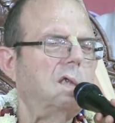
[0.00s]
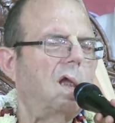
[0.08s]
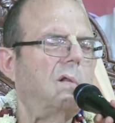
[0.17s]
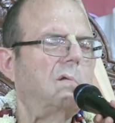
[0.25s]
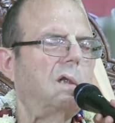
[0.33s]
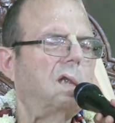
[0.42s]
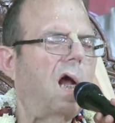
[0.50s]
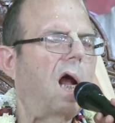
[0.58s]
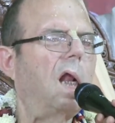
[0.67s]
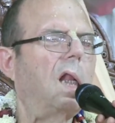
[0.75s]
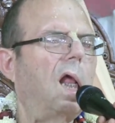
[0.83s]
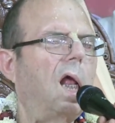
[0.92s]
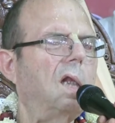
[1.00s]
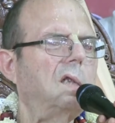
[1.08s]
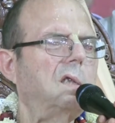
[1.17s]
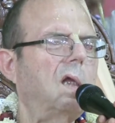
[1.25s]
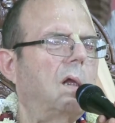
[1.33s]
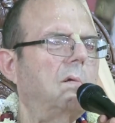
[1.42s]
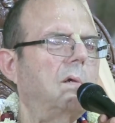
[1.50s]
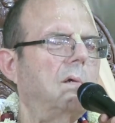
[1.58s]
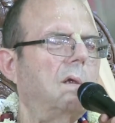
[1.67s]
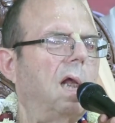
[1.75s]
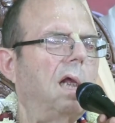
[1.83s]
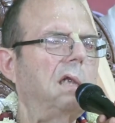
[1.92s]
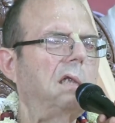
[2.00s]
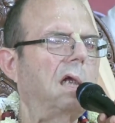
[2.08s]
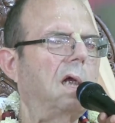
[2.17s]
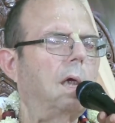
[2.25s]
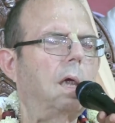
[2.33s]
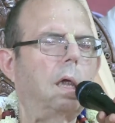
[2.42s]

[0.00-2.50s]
Some from Thailand, some from Malaysia.